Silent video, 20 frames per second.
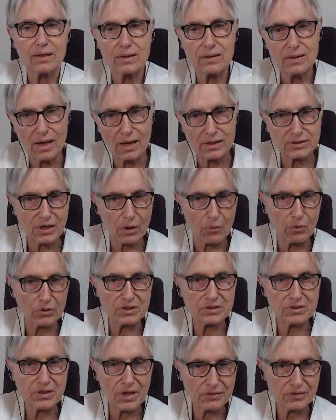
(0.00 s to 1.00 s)
yes, I
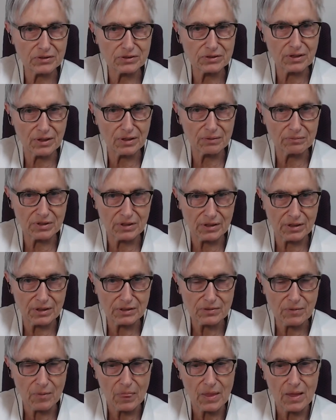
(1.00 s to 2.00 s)
want you to take these
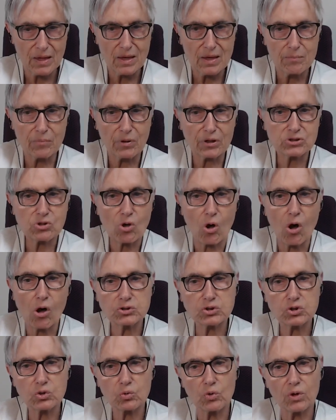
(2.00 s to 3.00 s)
DMTs, but it's
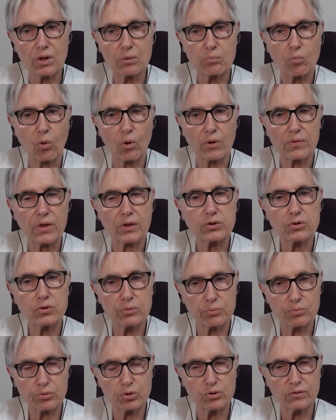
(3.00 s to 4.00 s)
also really important that you
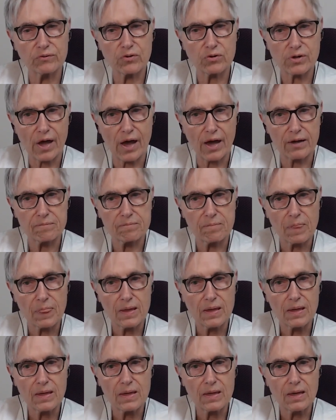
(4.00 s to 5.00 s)
improve your diet.
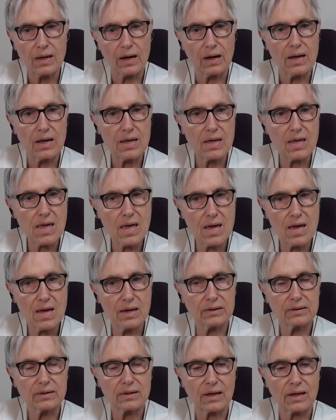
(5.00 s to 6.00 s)

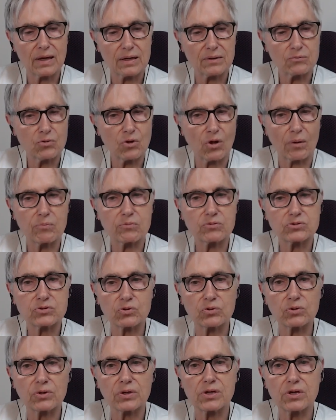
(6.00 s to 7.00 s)
And I'm
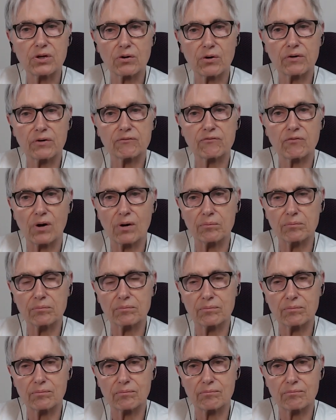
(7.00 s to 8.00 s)
certainly hearing from
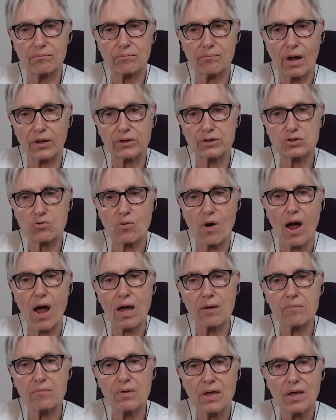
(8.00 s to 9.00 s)
my
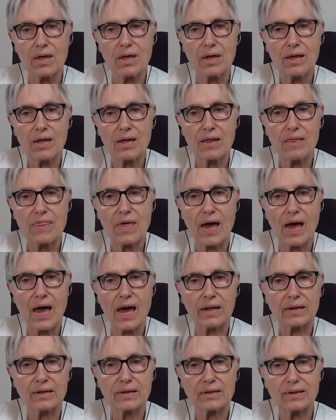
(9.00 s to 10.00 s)
tribe
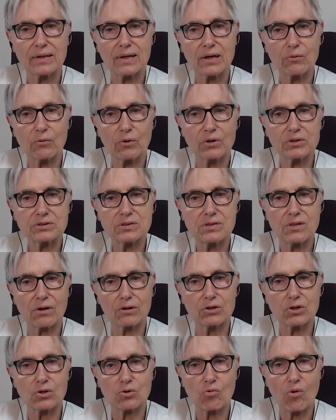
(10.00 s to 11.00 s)
that it was
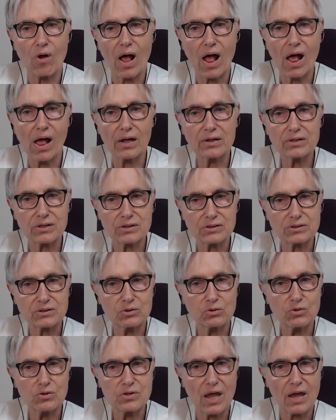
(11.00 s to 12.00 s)
their neurologist
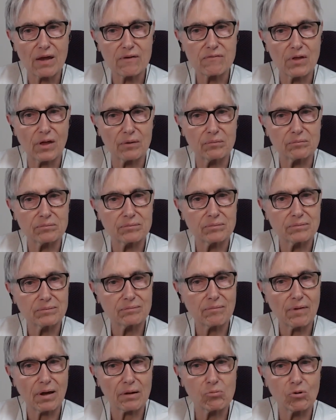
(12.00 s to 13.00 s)
who gave them
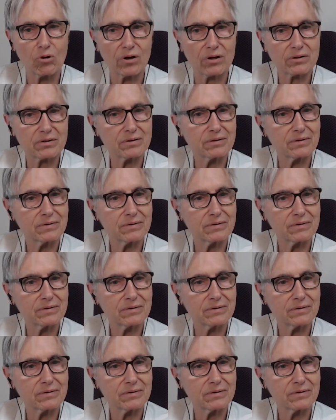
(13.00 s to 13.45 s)
my book.